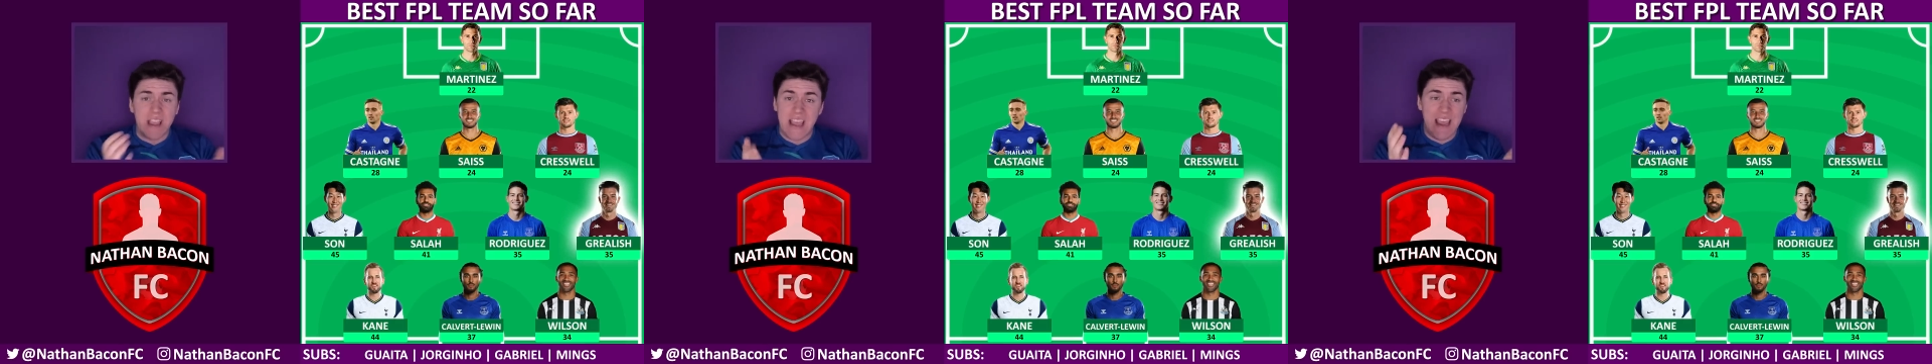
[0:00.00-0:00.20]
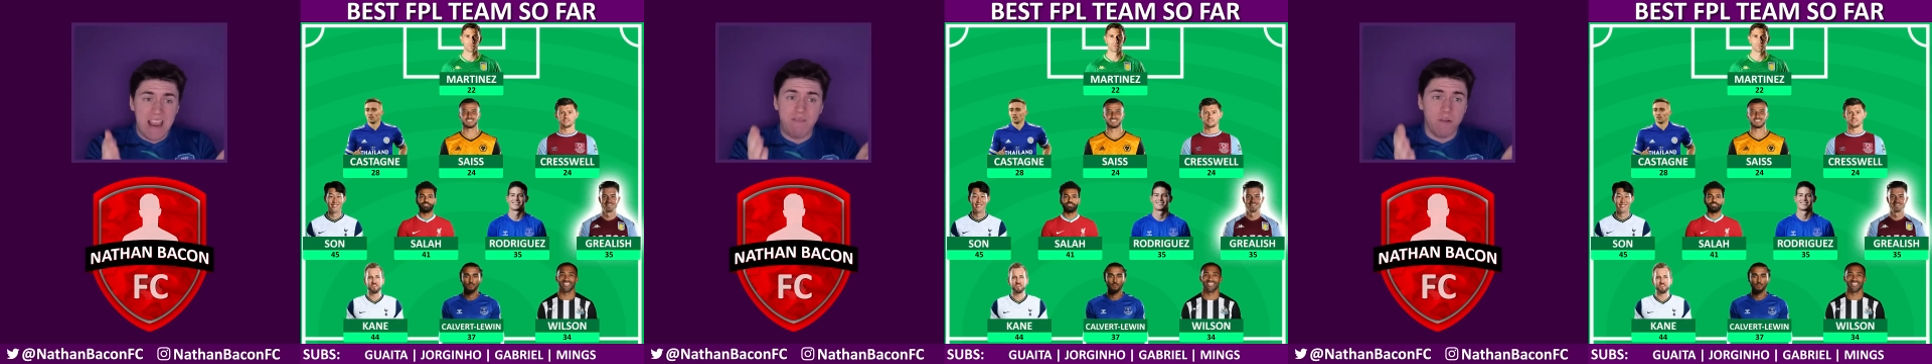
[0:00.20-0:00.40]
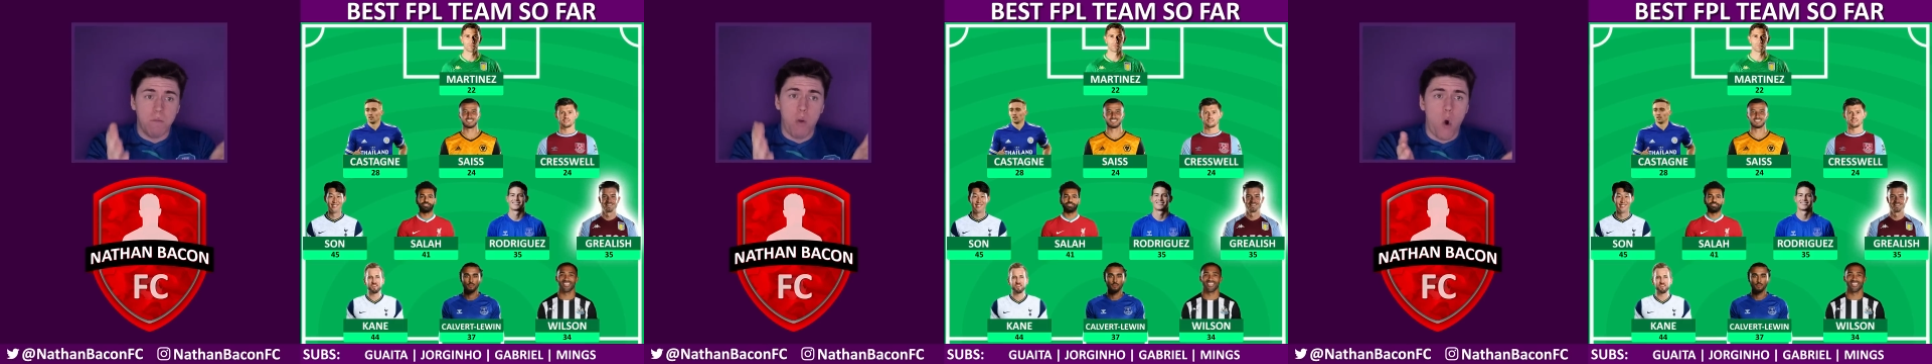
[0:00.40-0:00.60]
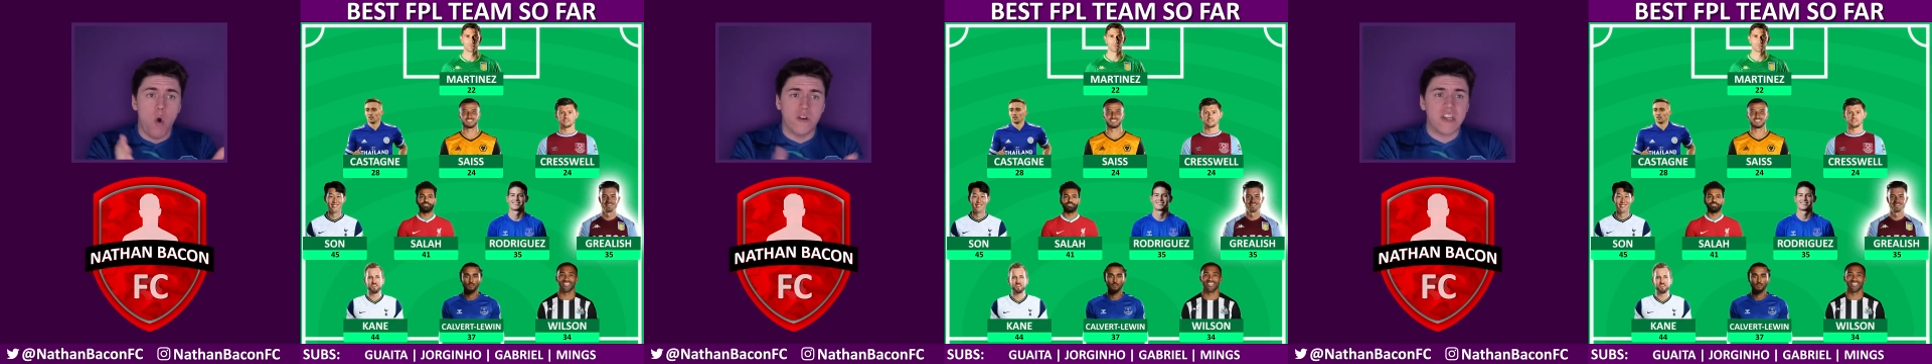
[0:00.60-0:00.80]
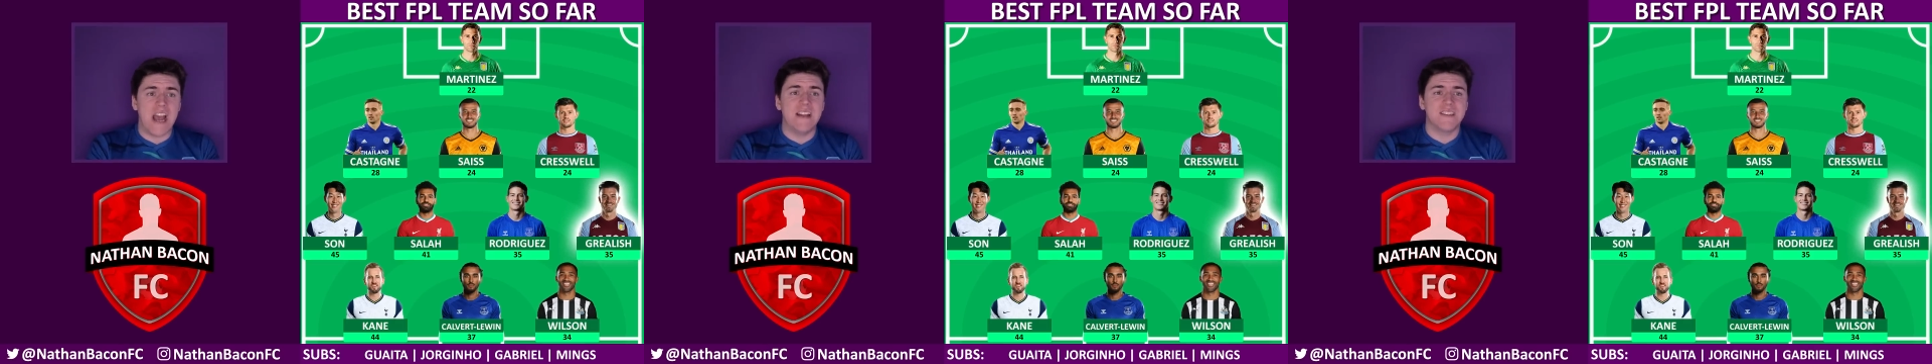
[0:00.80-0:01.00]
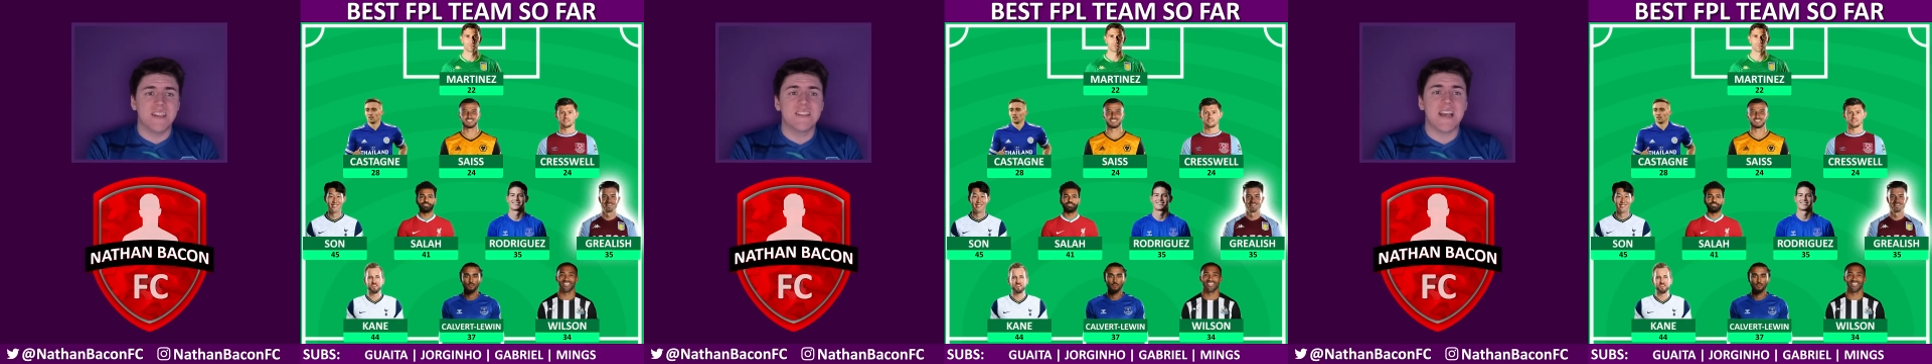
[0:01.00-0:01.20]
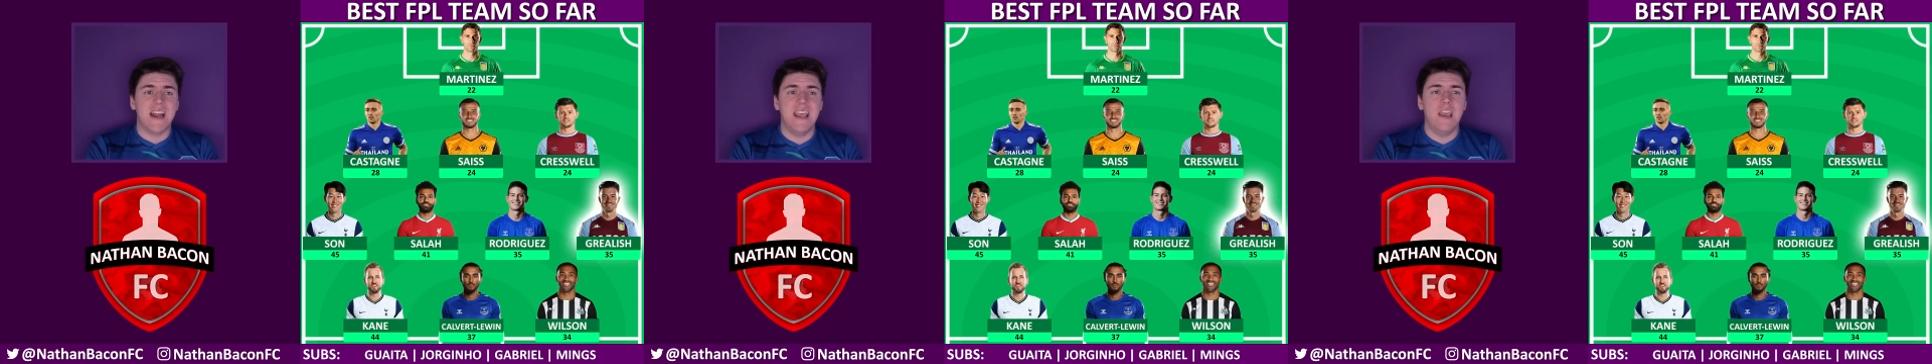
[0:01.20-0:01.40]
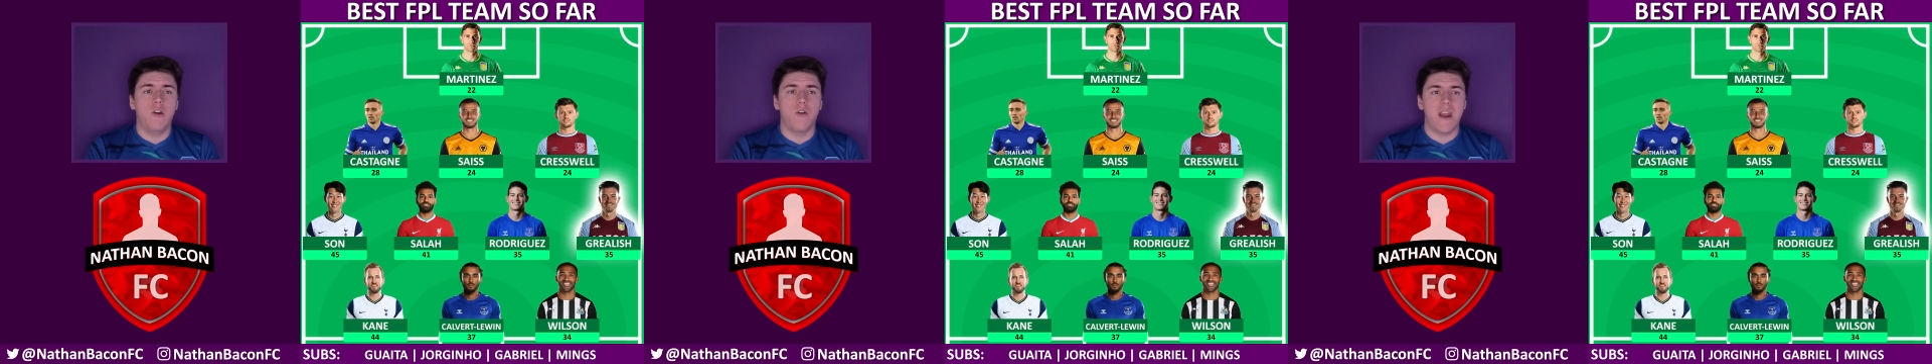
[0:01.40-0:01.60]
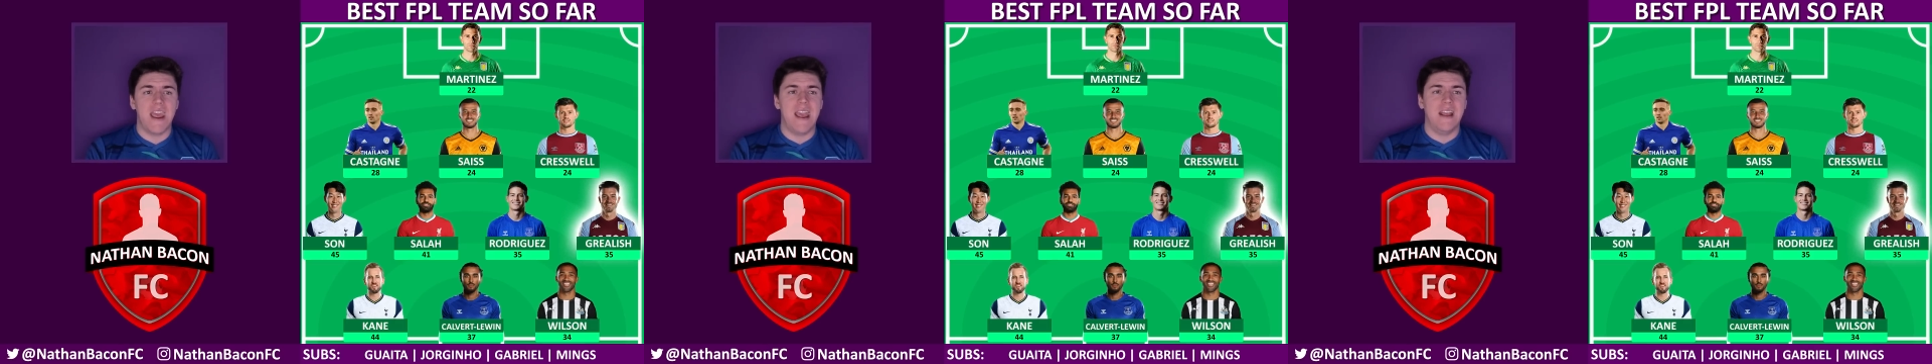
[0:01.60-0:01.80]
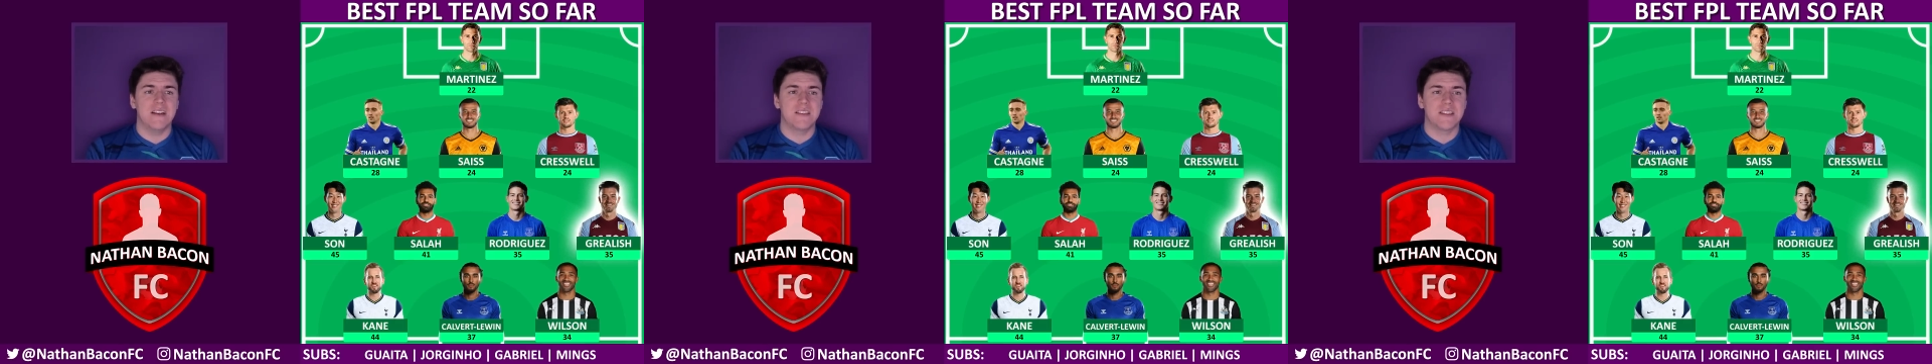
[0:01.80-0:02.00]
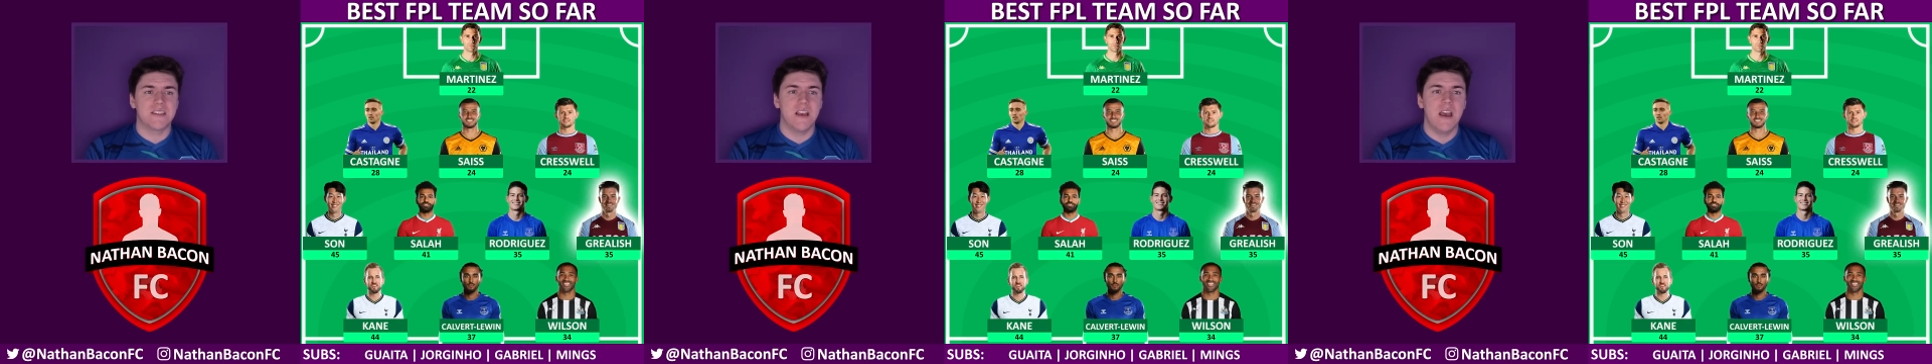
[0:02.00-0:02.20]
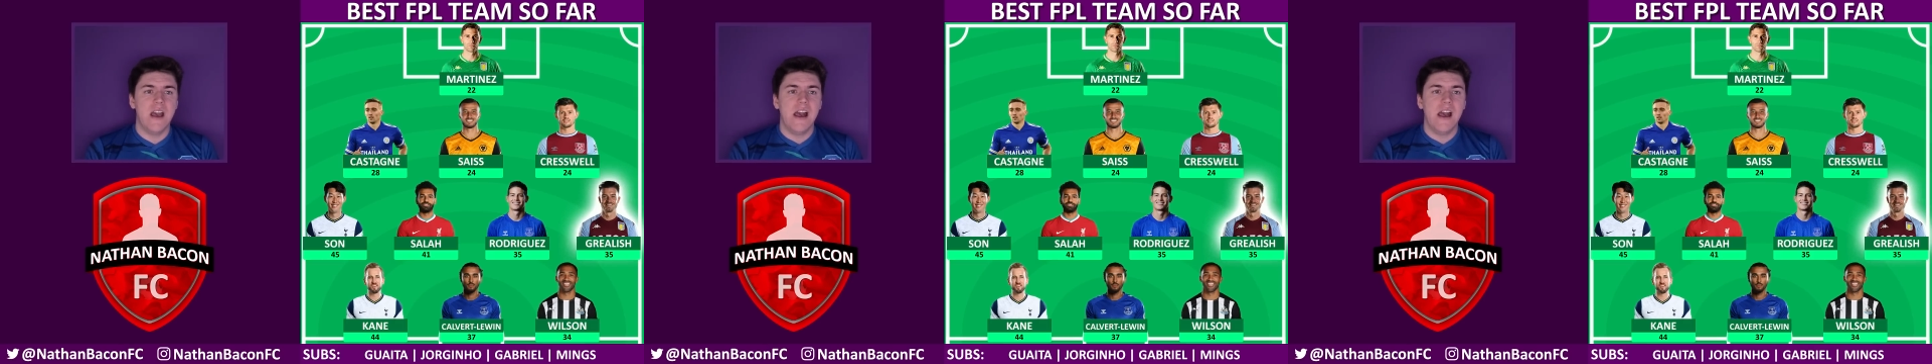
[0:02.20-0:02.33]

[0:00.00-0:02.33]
even more chances that he creates.